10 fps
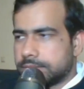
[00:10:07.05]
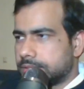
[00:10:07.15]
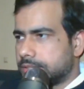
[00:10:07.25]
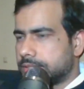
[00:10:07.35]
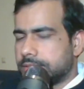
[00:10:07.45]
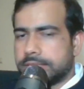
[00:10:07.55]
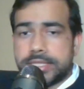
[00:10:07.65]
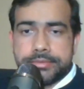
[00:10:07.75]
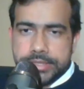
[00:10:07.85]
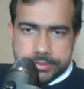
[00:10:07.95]
Uh, the
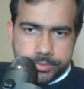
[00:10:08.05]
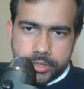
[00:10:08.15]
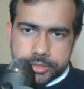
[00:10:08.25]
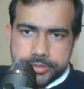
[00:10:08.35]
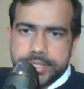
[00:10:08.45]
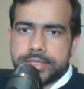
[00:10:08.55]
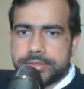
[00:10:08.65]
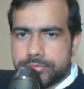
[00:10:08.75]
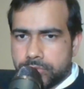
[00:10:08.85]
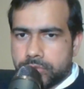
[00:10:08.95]
derivative products, right?
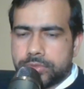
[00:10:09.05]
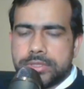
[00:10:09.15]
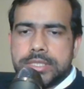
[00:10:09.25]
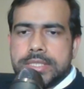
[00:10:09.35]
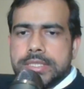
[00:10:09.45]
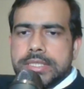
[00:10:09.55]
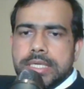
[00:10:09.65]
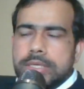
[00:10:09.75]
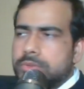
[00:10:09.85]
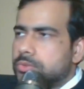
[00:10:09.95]
If you know
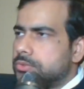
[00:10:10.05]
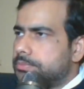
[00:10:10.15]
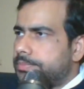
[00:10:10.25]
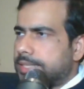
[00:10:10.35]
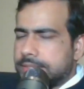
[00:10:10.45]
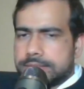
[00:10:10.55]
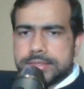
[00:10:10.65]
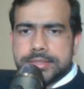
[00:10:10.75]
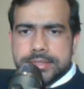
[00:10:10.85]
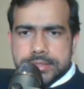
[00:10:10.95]
how to price
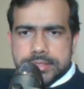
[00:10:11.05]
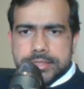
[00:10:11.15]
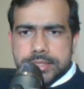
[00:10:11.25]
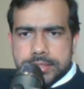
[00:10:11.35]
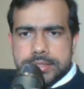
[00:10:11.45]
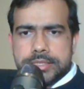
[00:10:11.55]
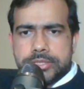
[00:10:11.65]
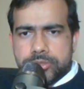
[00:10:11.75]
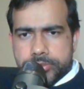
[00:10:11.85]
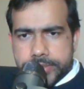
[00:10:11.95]
uh, these
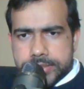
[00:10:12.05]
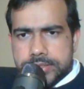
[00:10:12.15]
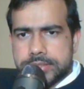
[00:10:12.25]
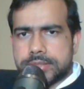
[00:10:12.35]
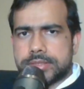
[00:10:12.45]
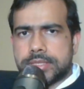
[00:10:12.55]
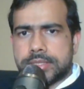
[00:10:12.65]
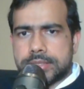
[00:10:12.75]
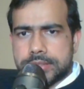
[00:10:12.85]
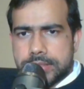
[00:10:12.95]
instruments,
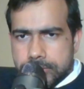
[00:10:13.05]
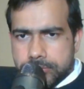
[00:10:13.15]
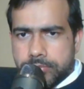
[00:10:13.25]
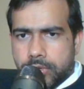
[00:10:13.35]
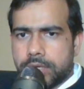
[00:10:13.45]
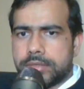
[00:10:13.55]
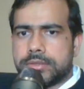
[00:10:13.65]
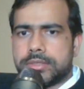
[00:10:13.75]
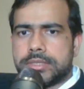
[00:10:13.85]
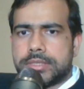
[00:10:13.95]
uh, how to
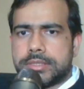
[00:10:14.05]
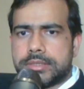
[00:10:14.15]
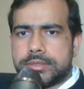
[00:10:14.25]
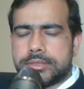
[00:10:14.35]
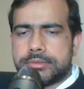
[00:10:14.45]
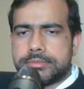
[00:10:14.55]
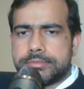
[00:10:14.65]
model uh,